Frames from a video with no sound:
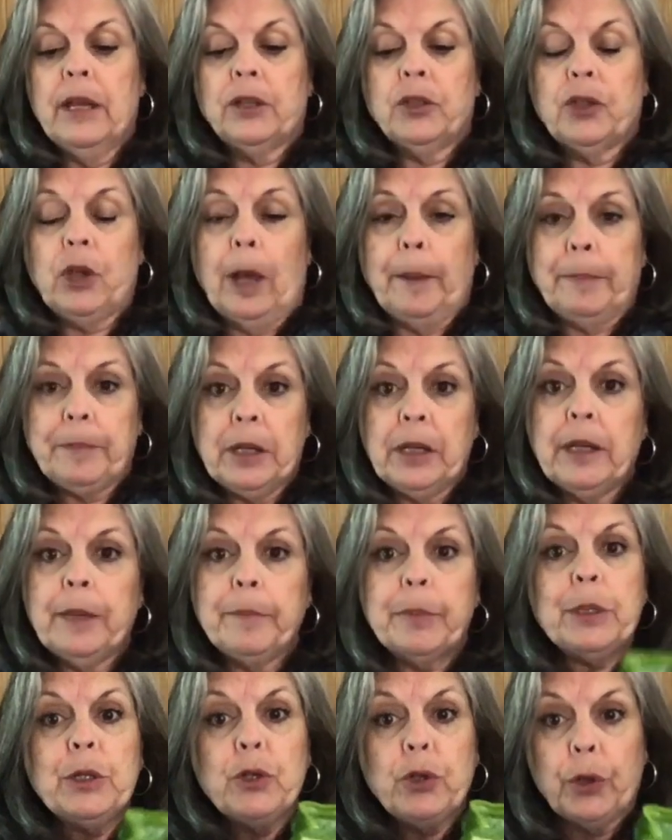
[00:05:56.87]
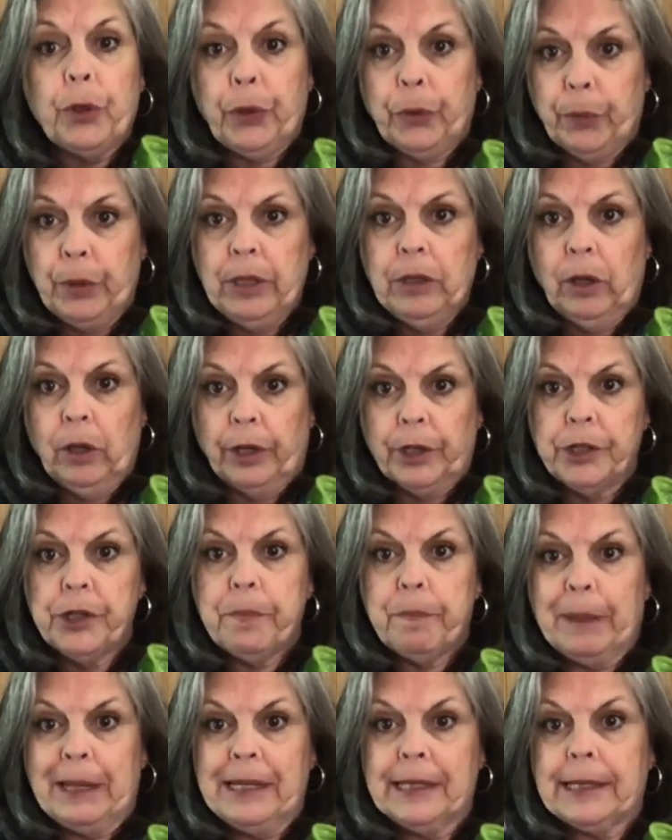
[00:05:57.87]
chopped it up into 3
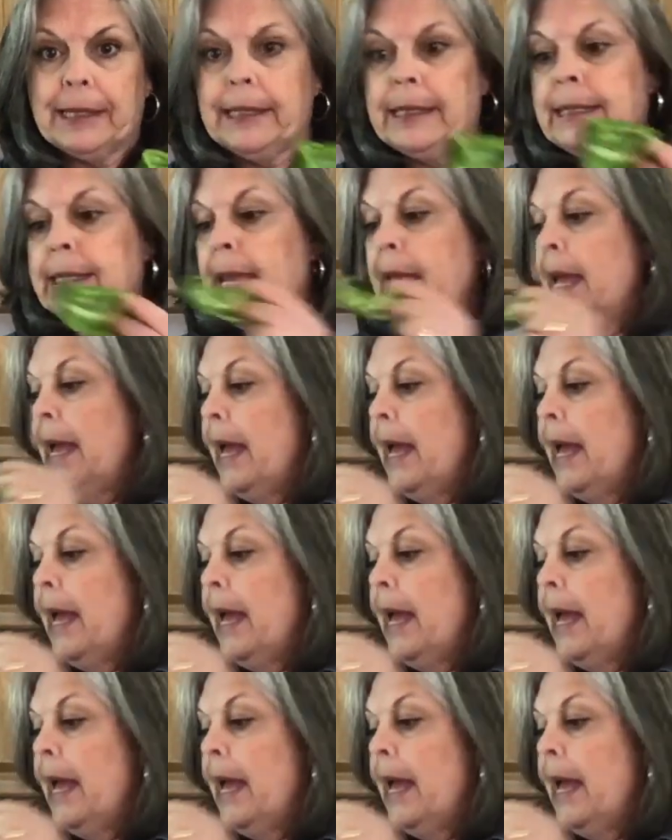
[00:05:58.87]
large pieces,